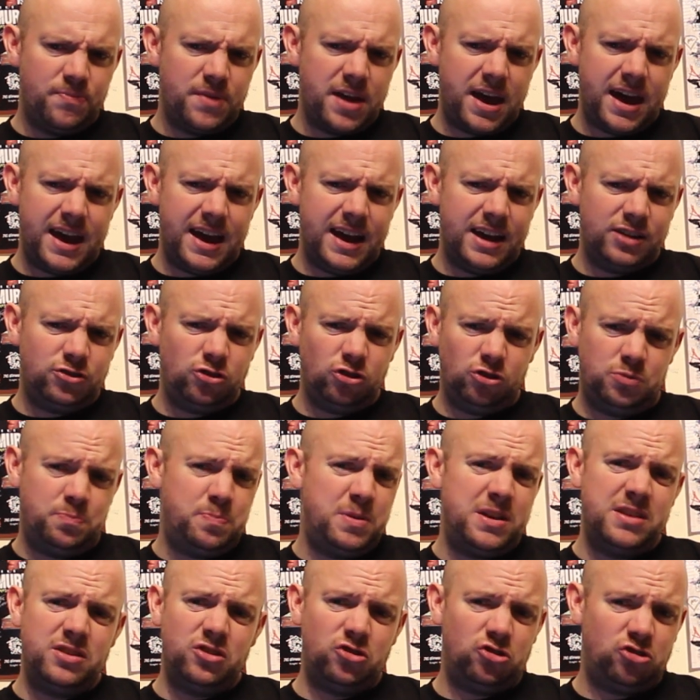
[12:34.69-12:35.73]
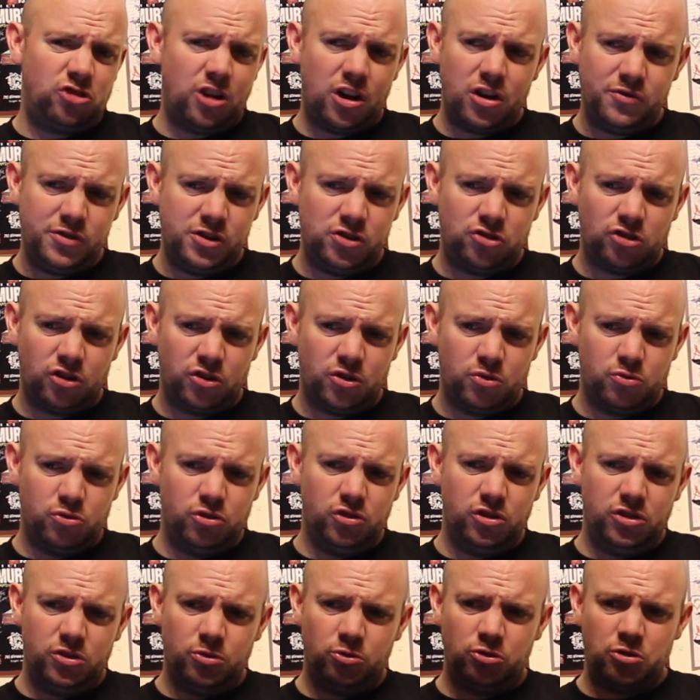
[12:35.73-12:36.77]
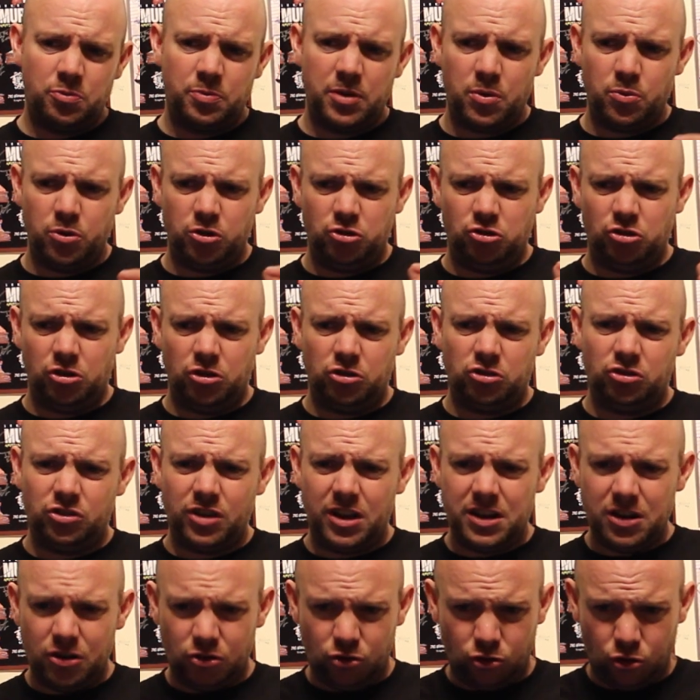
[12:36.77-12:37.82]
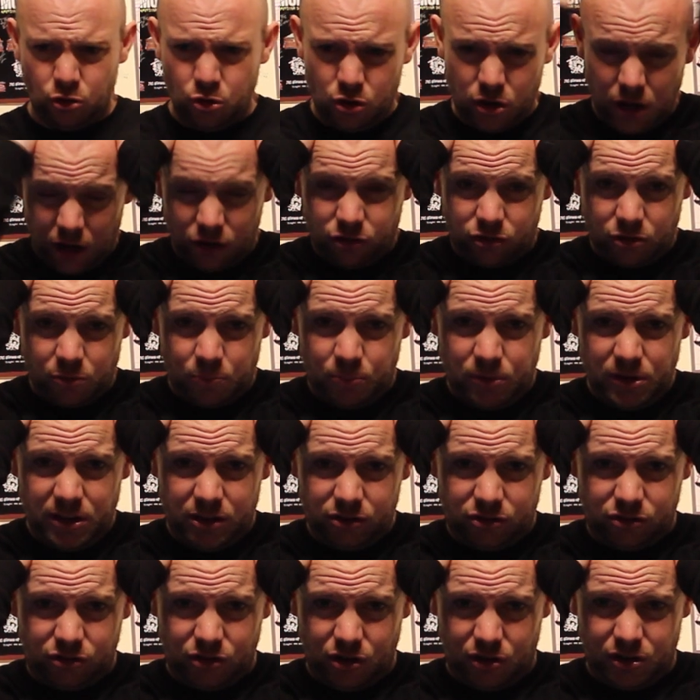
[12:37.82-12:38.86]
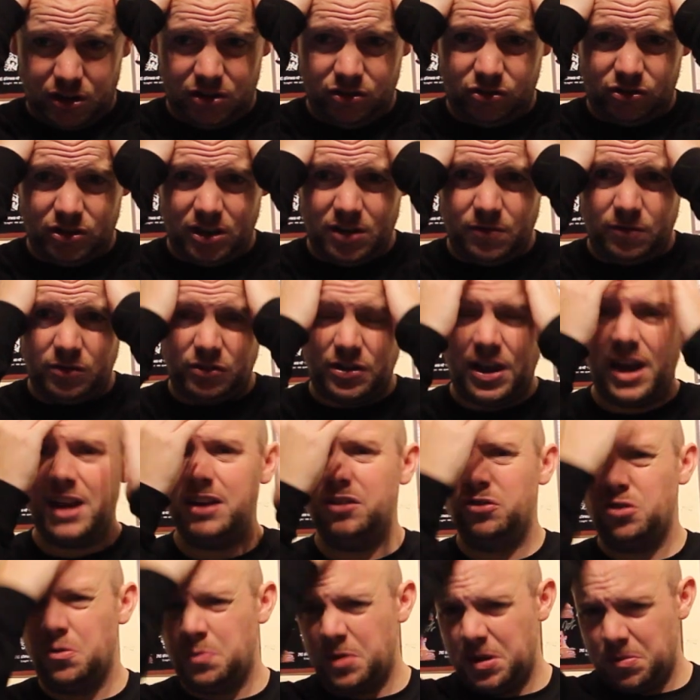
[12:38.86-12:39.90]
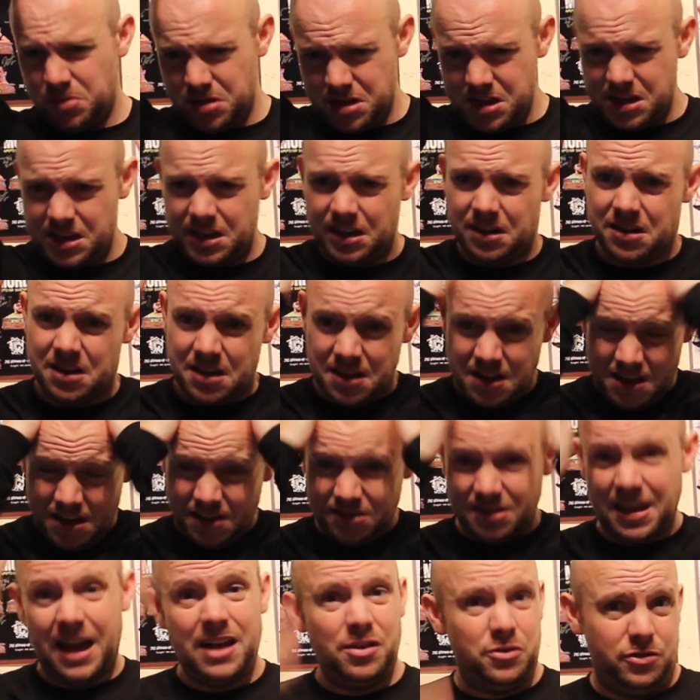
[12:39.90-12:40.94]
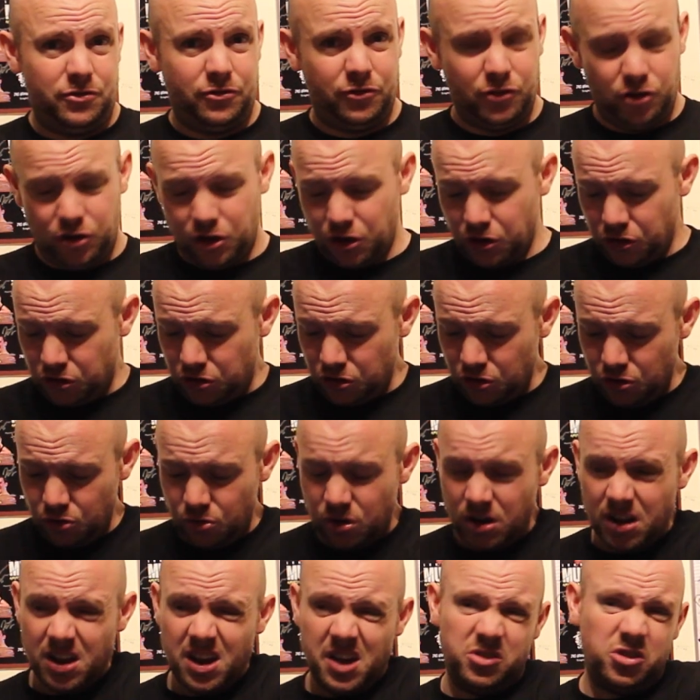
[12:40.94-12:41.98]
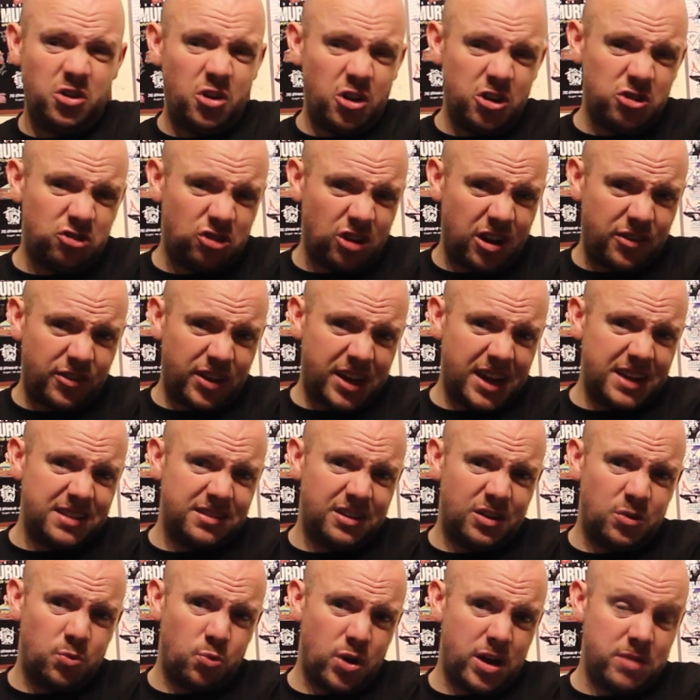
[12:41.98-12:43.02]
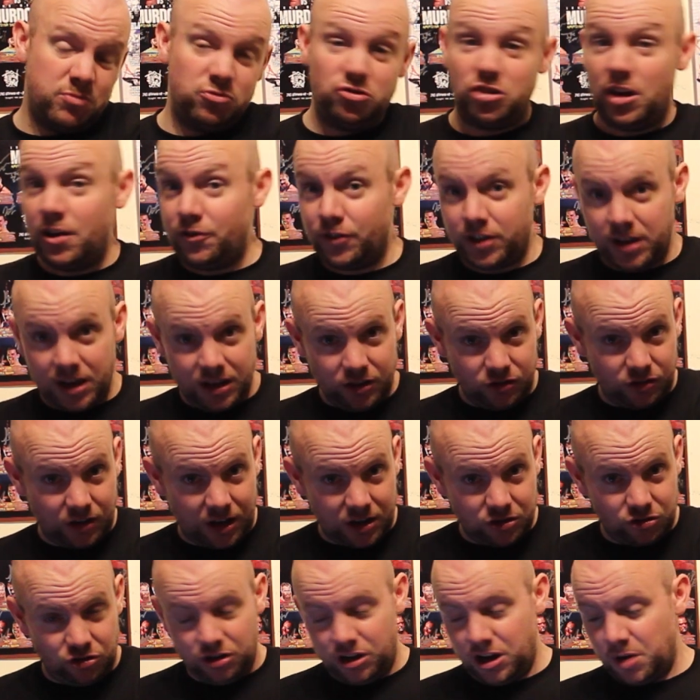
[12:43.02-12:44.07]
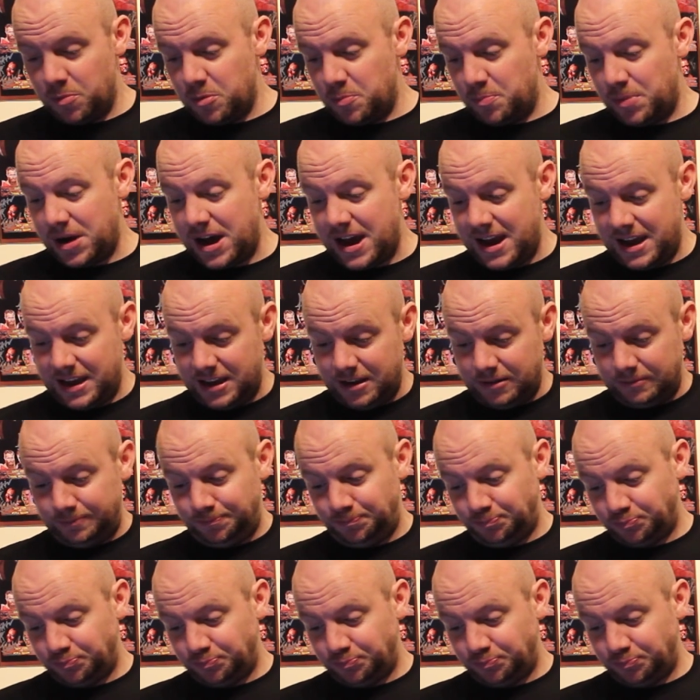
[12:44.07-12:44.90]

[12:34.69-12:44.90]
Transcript: Just beating the shit out of each other really. There was a bit where Chuck Stein had two gusset plates stuck in the side of his head, he's got a big Mohican, that looked fucking cool. So annoyed Jeff King didn't win. Jeff King's actually coming back.